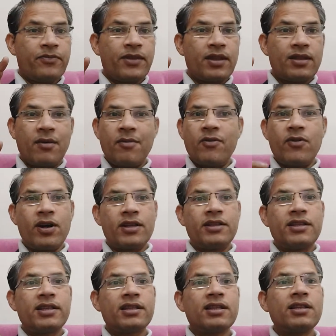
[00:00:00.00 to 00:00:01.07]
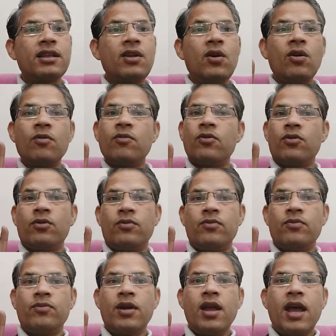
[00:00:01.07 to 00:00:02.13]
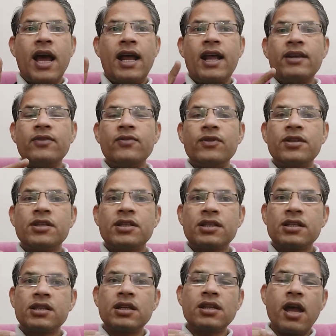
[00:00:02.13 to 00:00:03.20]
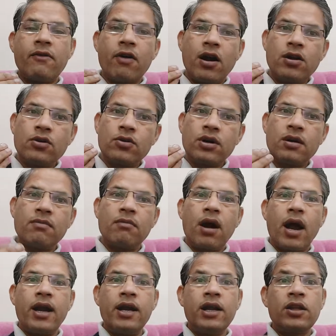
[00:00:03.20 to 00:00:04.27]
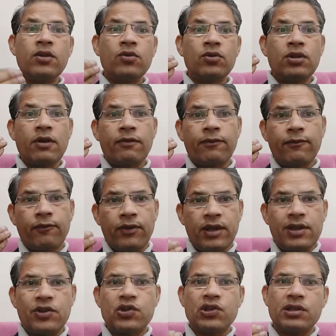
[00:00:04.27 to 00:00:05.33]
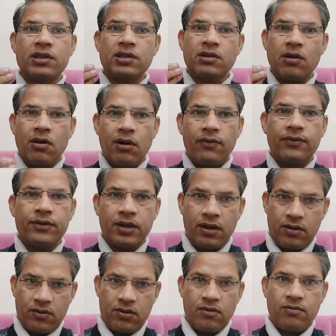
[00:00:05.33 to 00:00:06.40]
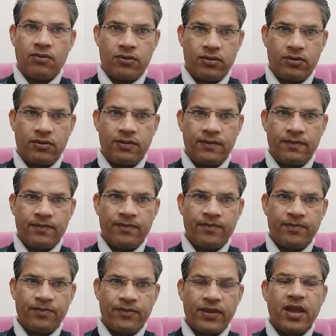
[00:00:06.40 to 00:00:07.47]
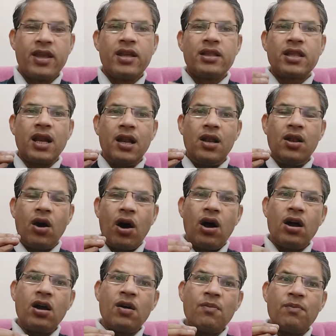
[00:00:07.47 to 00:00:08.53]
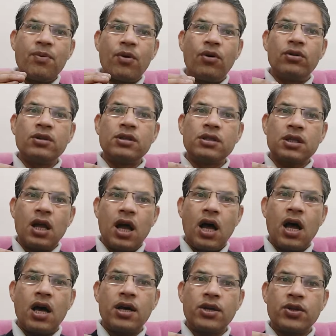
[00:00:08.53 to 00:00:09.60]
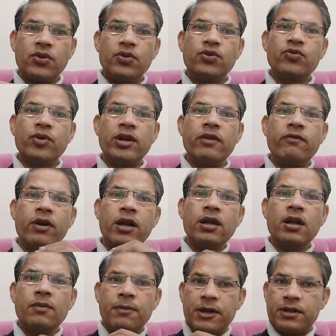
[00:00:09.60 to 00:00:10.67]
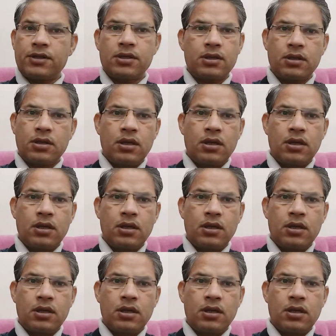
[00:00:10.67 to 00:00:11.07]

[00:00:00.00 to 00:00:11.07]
Number one, this is a long bone. And as we discussed, I want to remind you the features of the long bone. The long bones are usually vertically placed.